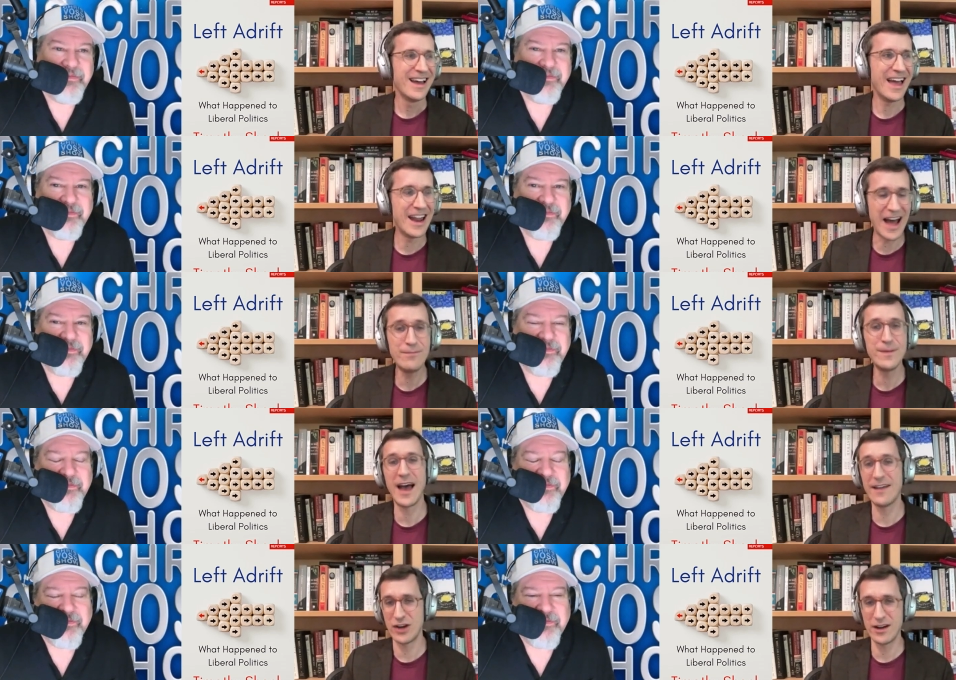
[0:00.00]
Speaker 1: And I've, been,
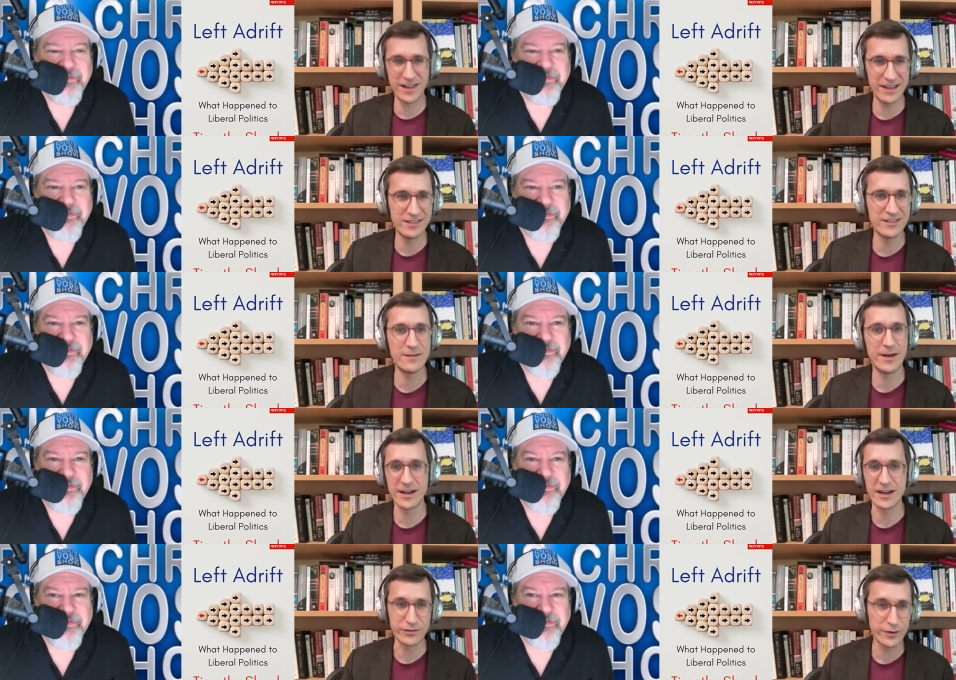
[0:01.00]
I've taught classes on
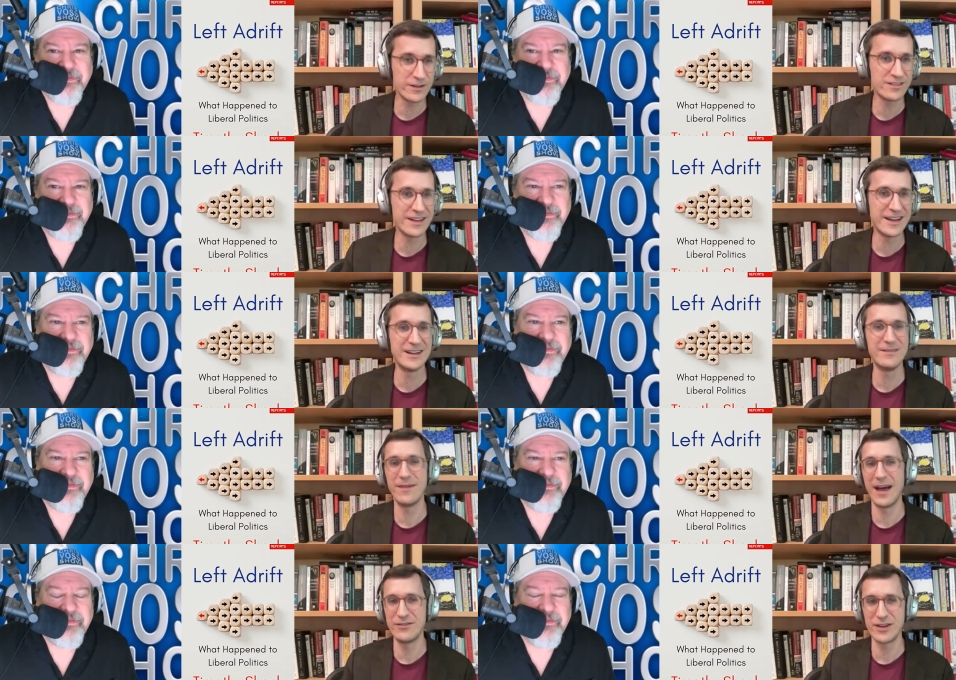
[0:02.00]
American
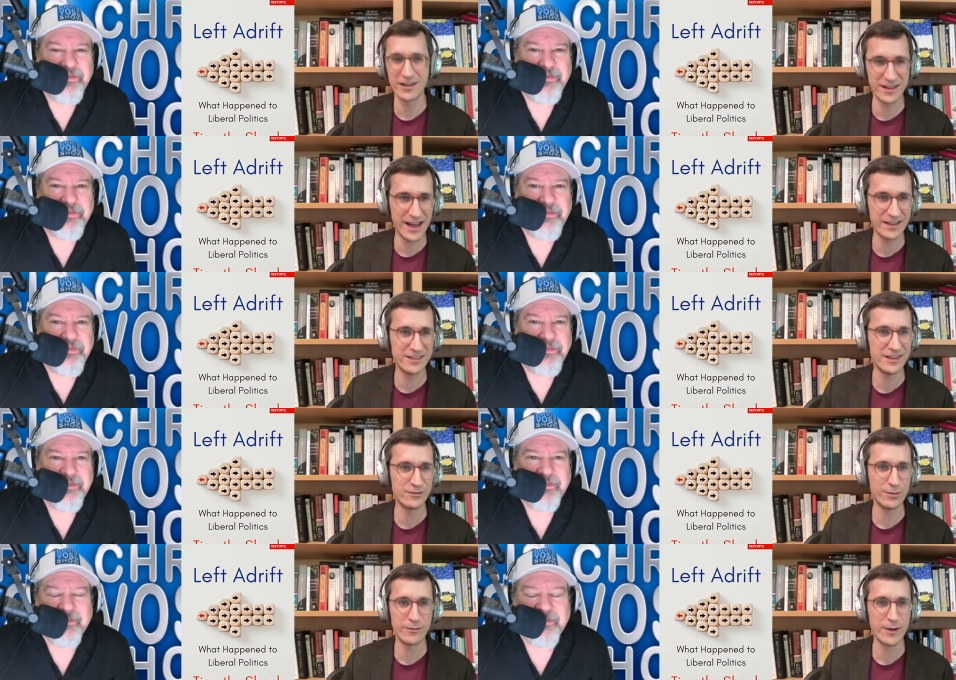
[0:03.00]
conservatism. I've taught
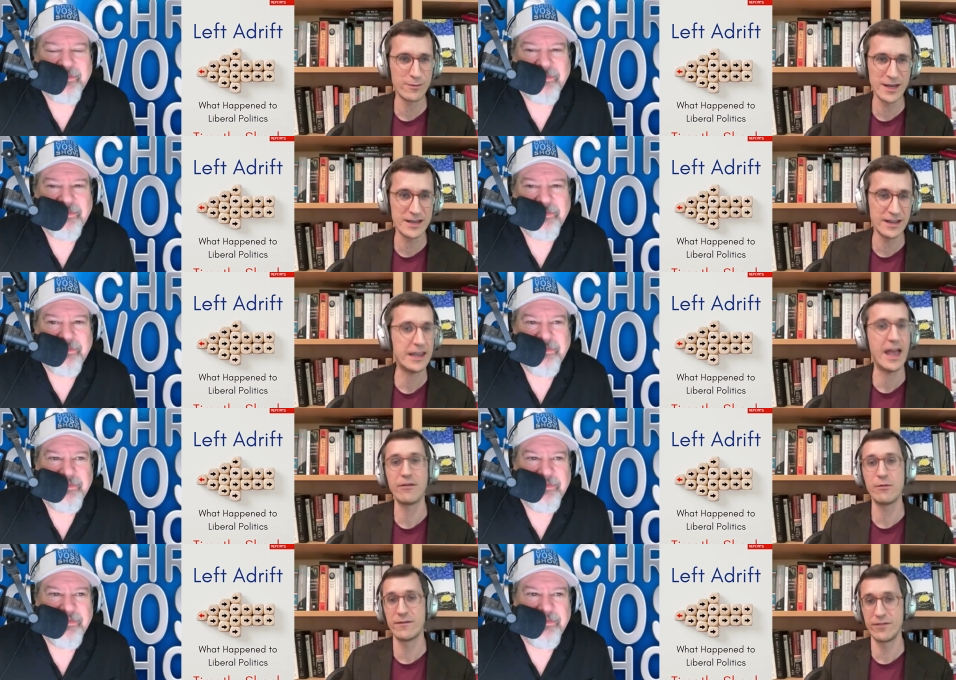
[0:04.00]
classes where we read like
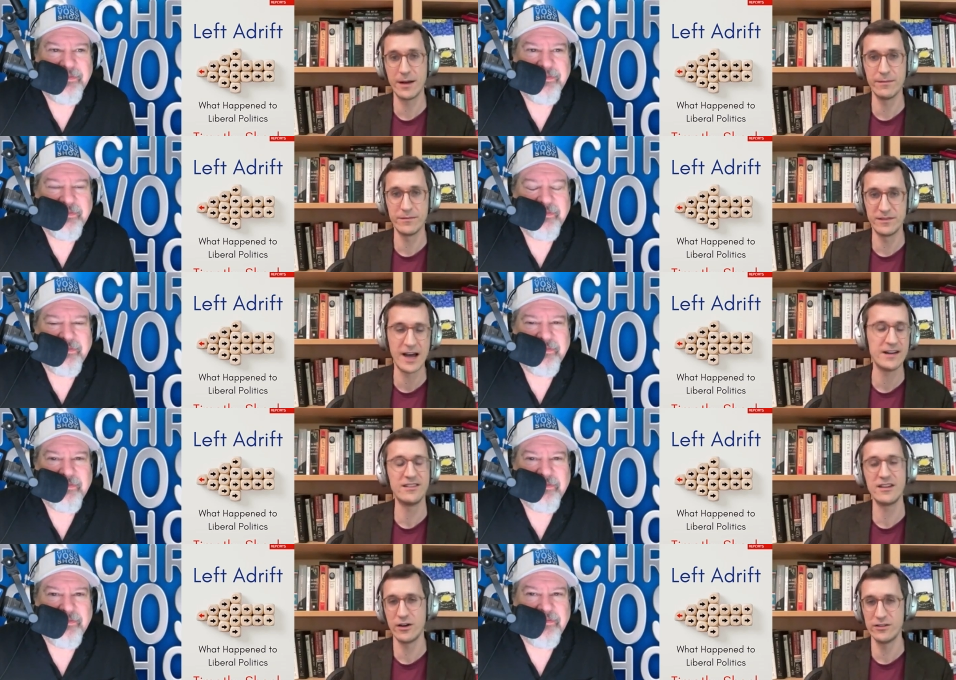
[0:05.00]
everyone from
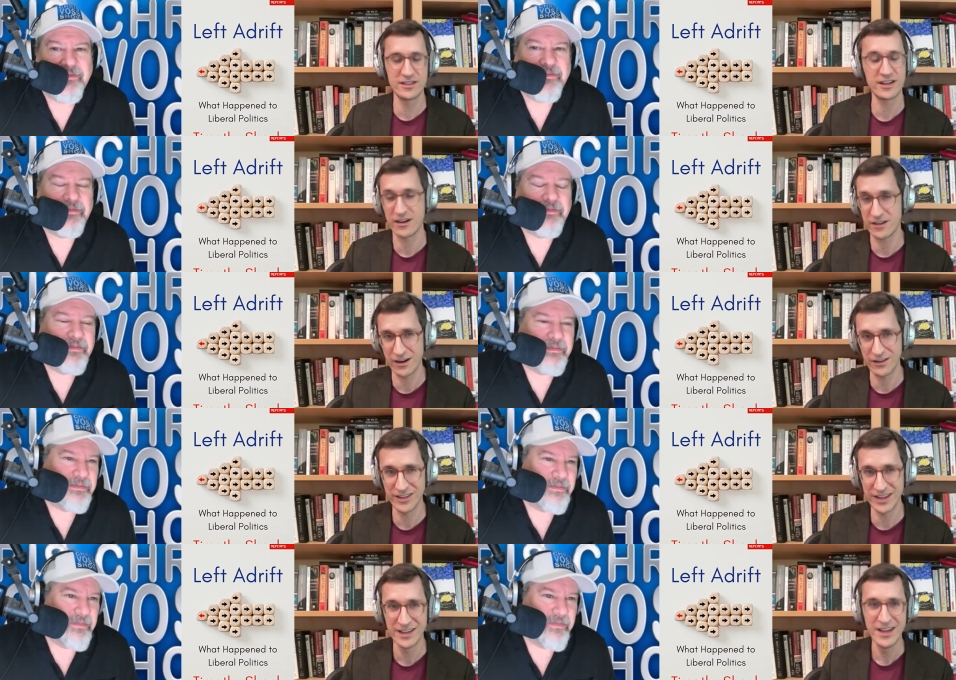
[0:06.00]
Ta-Nehisi Coates to Tucker
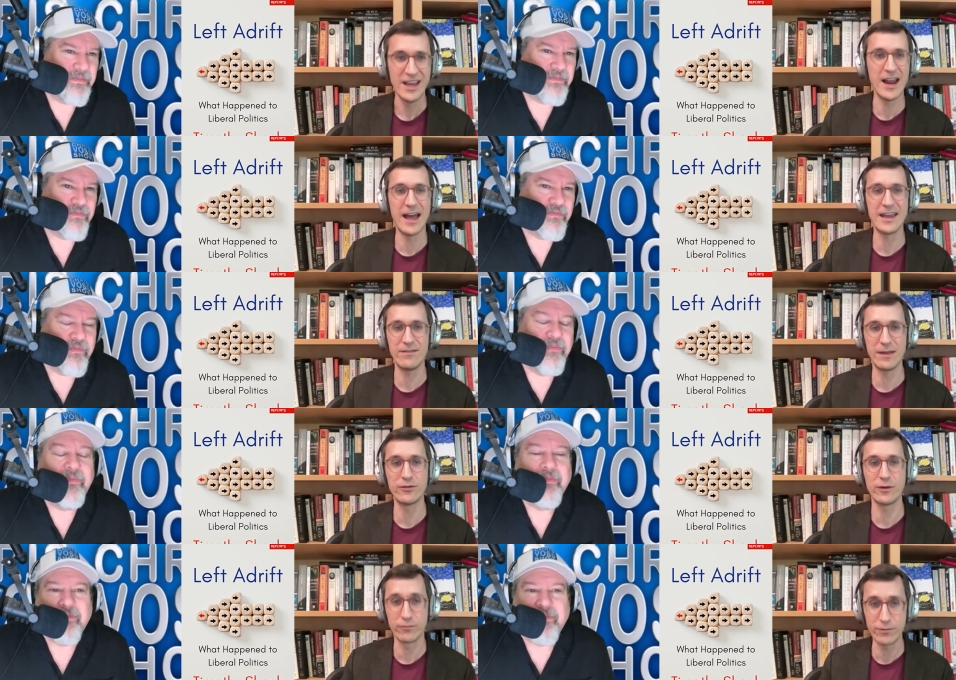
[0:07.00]
Carlson. And I give them
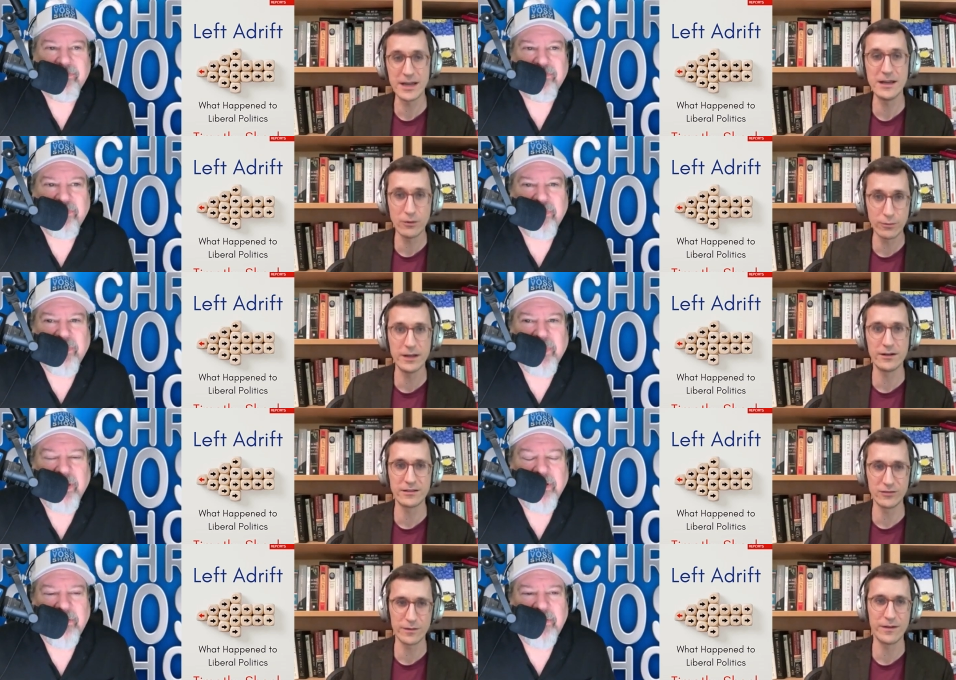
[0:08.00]
sort of real, real
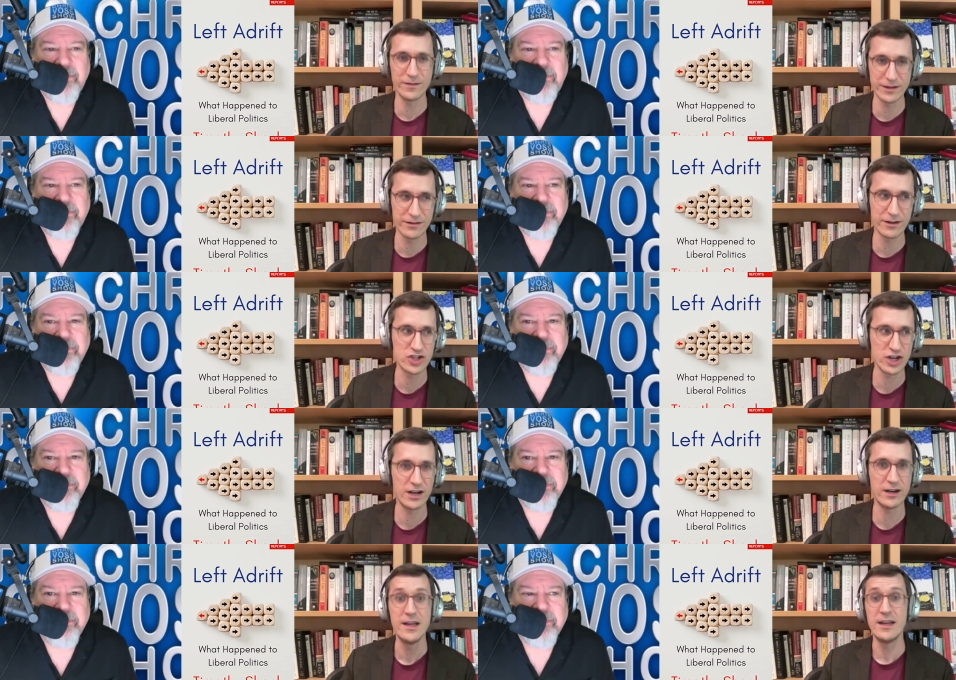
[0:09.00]
conservative
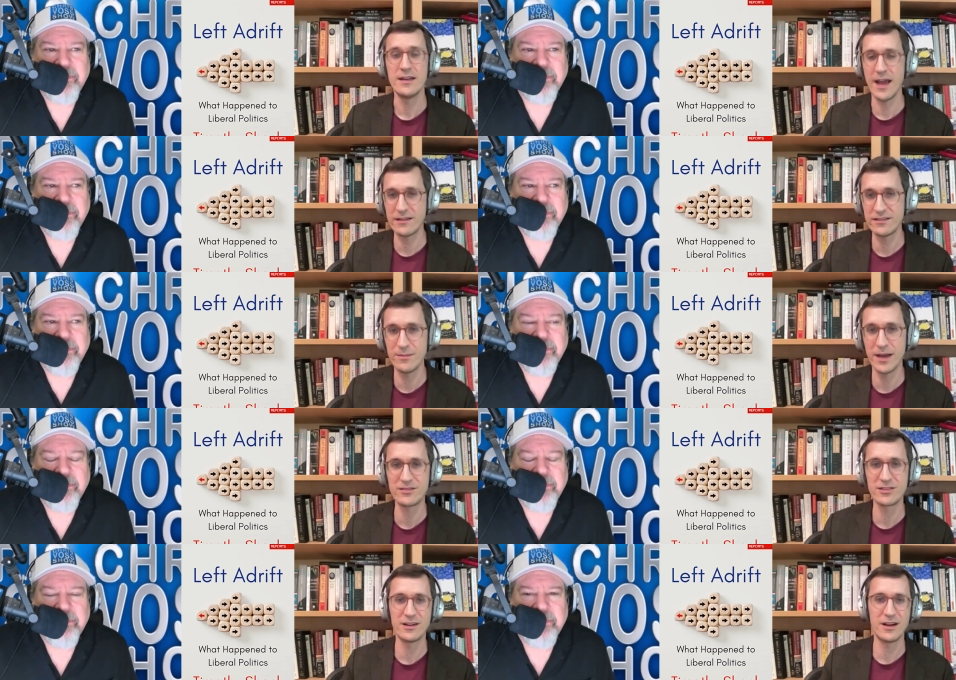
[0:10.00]
literature. Next
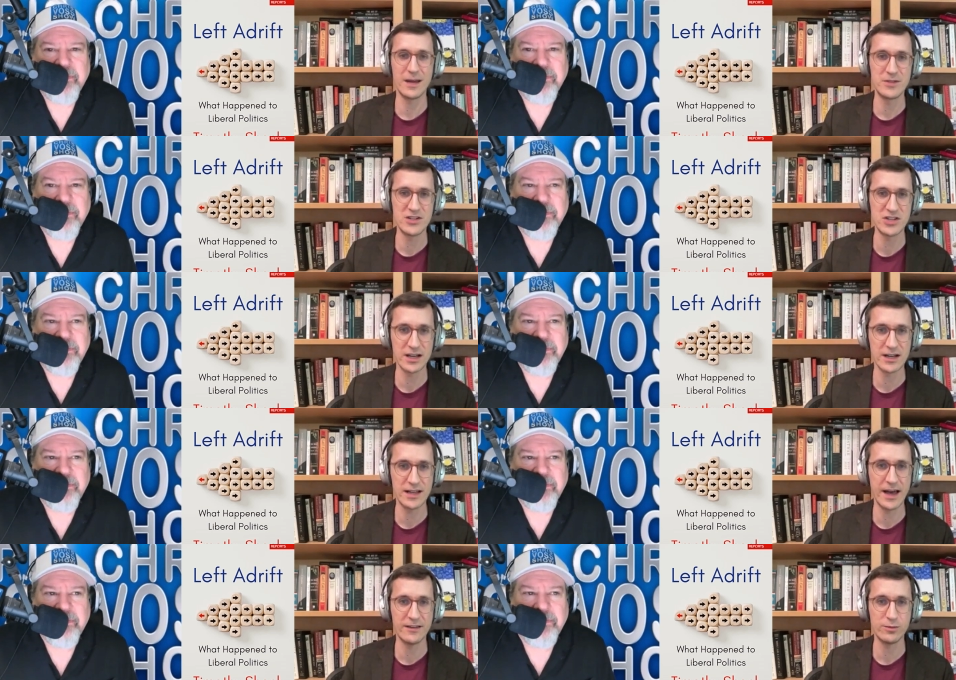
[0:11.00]
semester, I'm teaching a
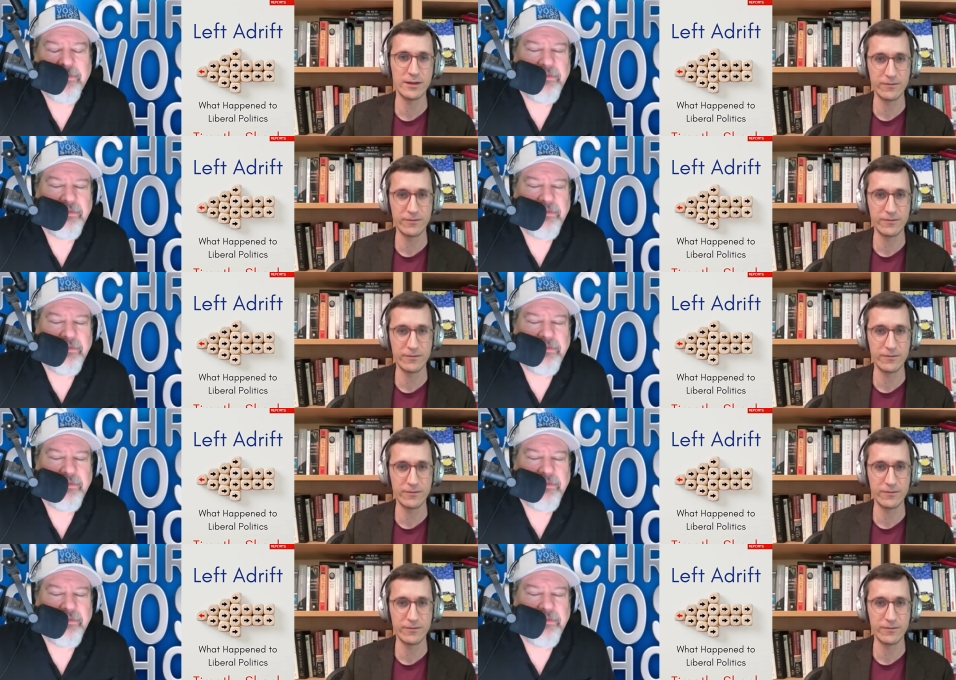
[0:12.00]
class with a